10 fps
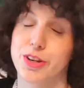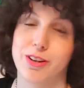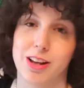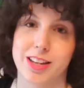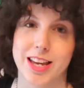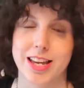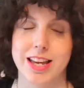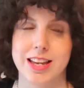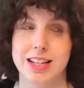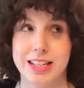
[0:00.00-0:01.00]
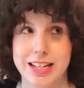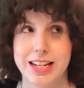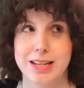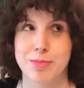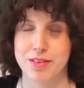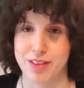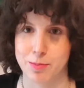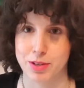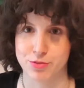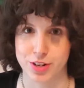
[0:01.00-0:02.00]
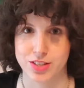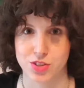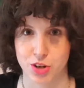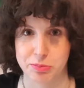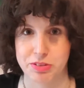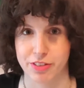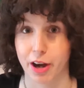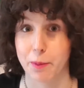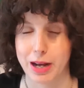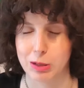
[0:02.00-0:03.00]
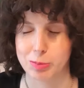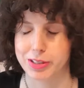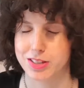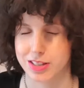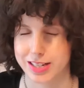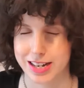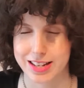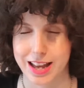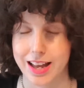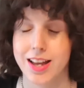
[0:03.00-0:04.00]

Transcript: lucky. Clearly my family and friends know me very well because I did get